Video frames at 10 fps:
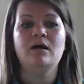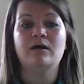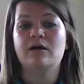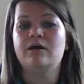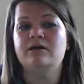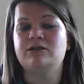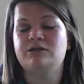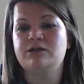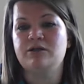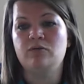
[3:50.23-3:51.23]
occur due
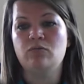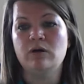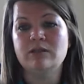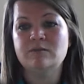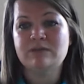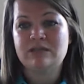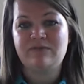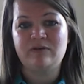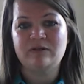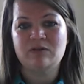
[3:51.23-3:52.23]
to one
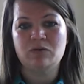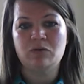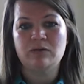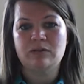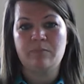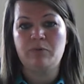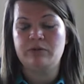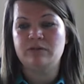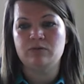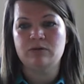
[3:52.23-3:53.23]
specific source, so
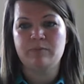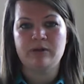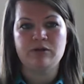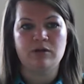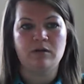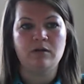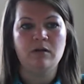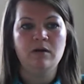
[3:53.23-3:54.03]
point source pollution,